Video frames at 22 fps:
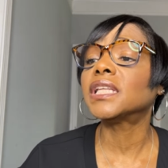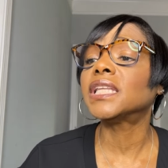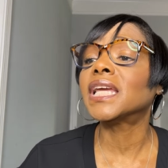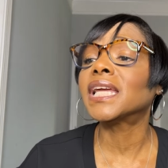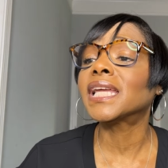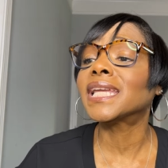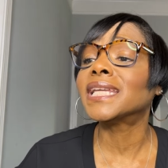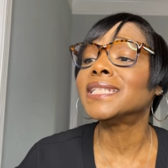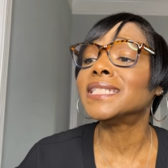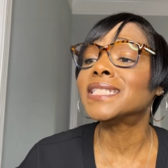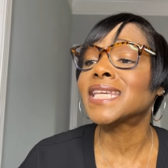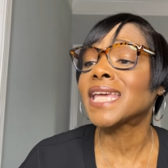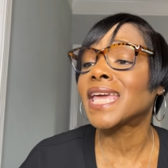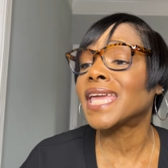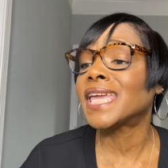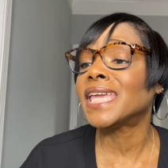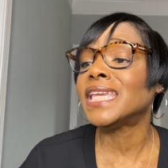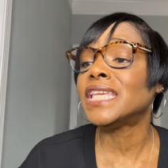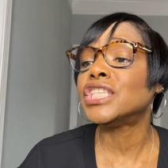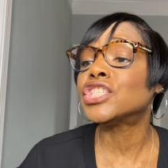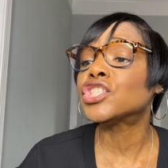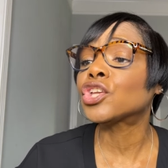that
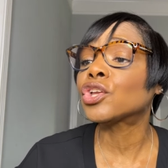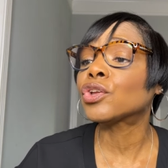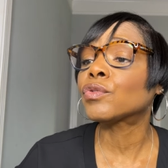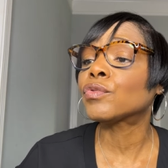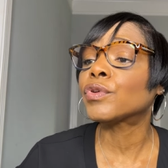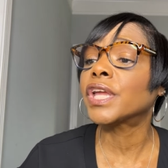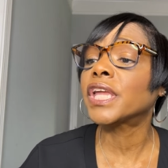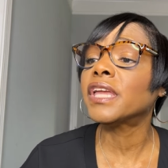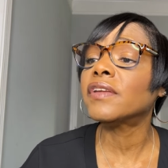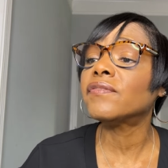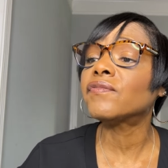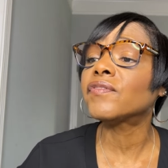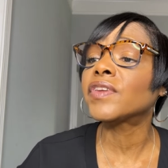contains cricket